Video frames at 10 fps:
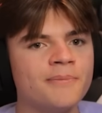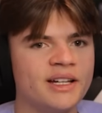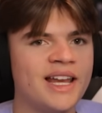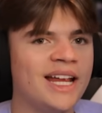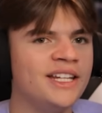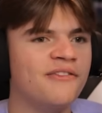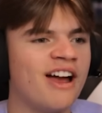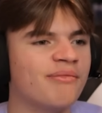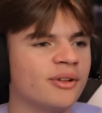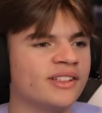
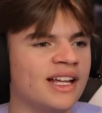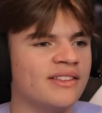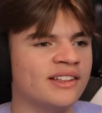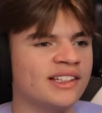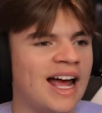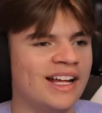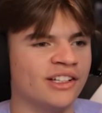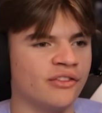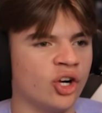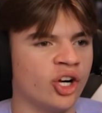95% the size
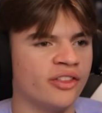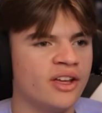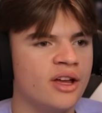of Earth.